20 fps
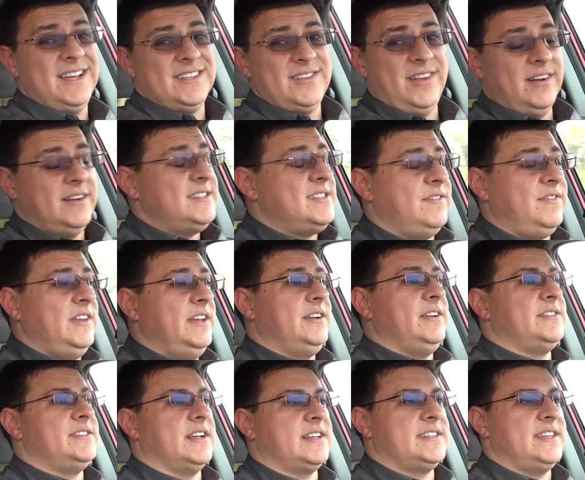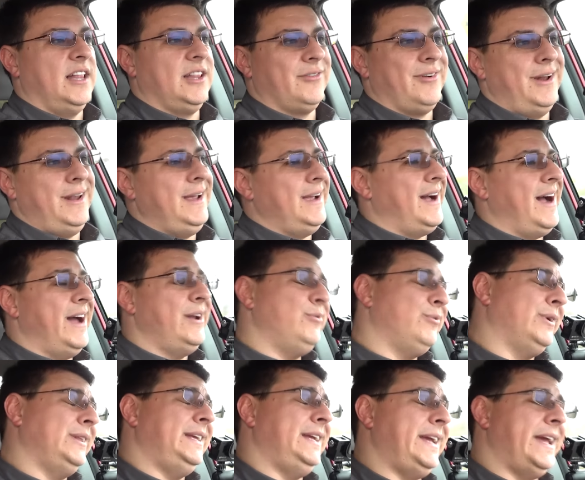As long as the vehicle's accelerating, I
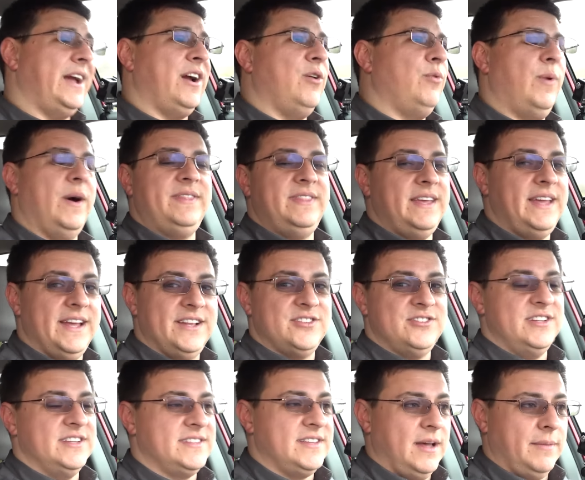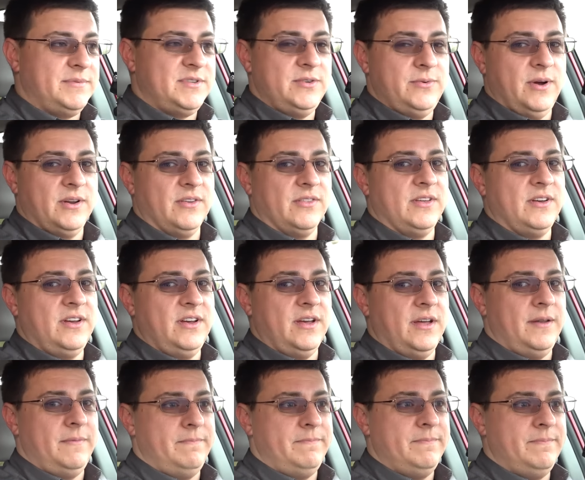don't really care what the engine is up to under the
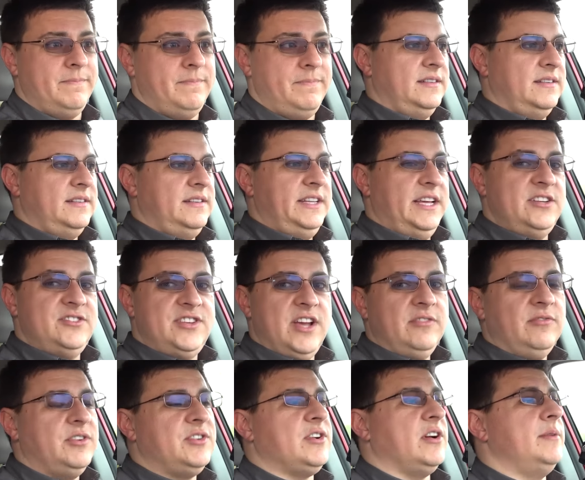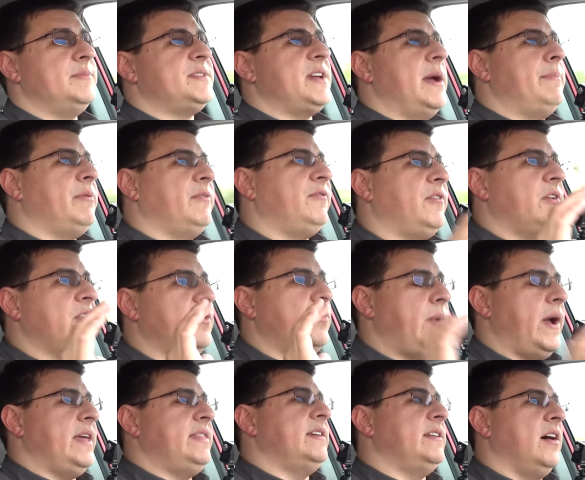hood. In general terms, I prefer the
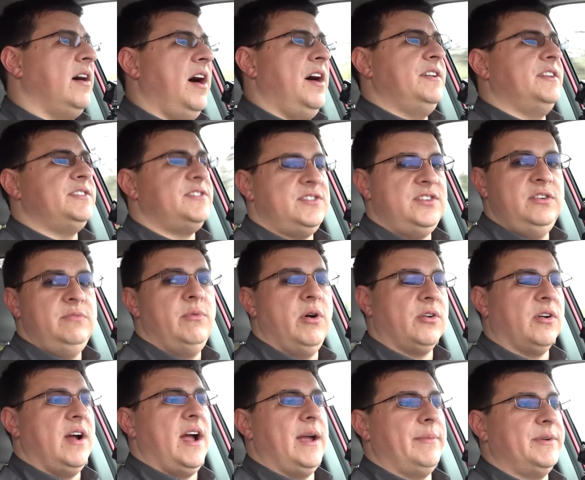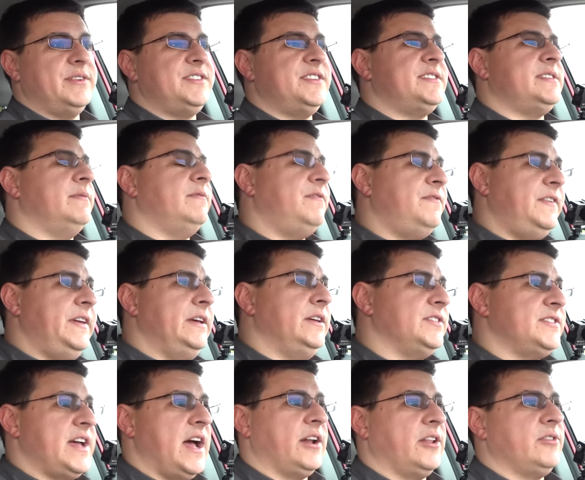way that Honda's two-motor hybrid system
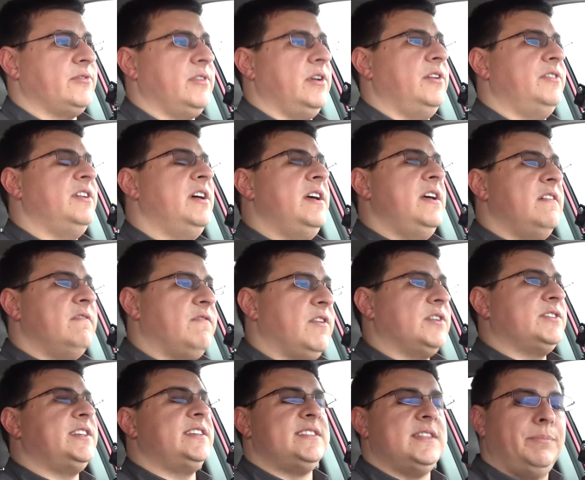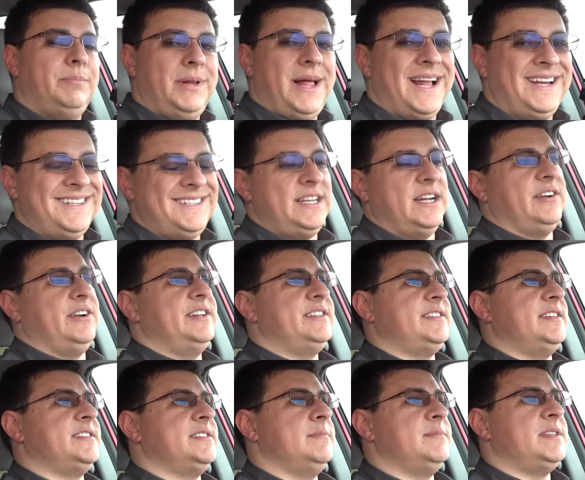feels out on the road versus the planetary
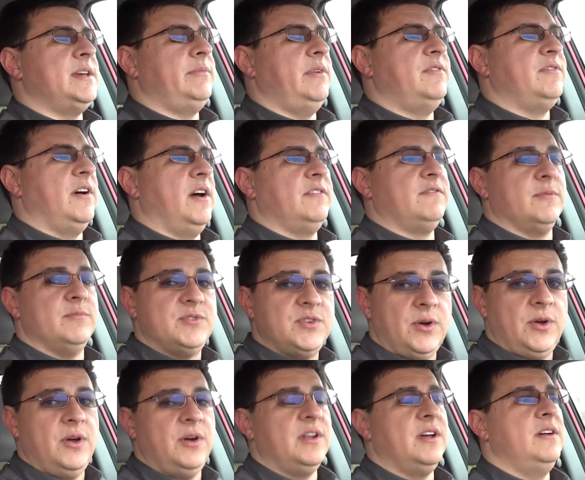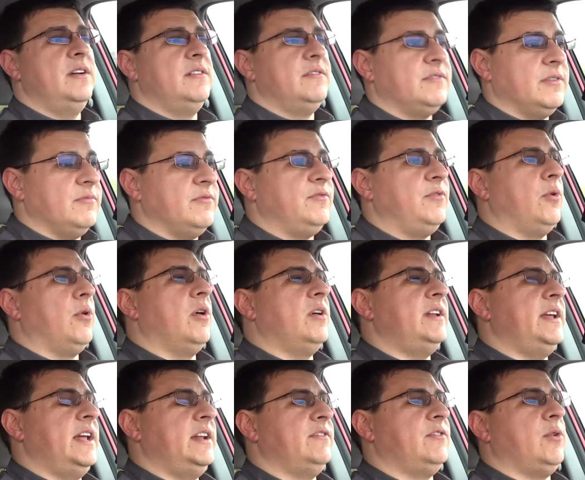systems that we find from Toyota, from
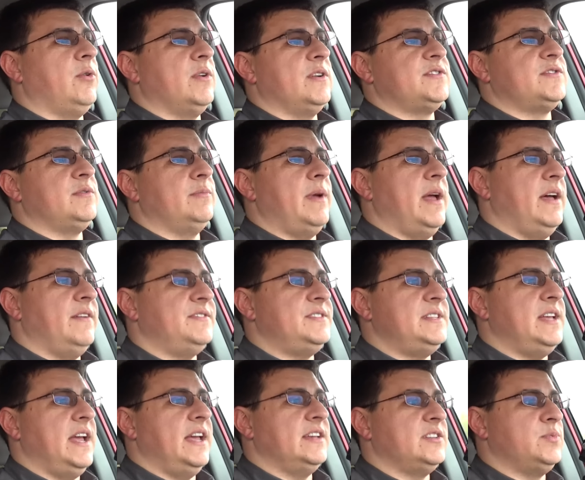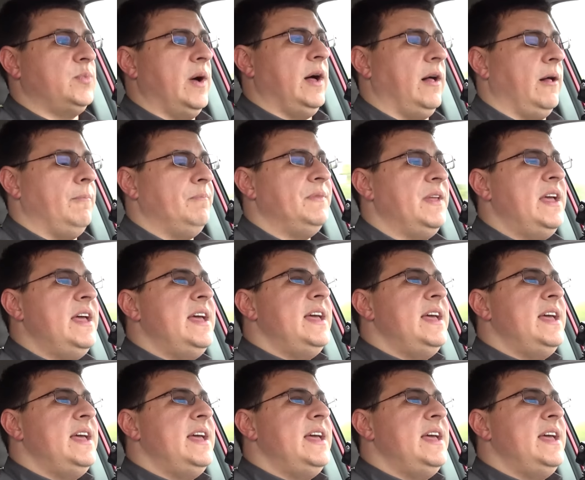Ford, and of course from FCA as well.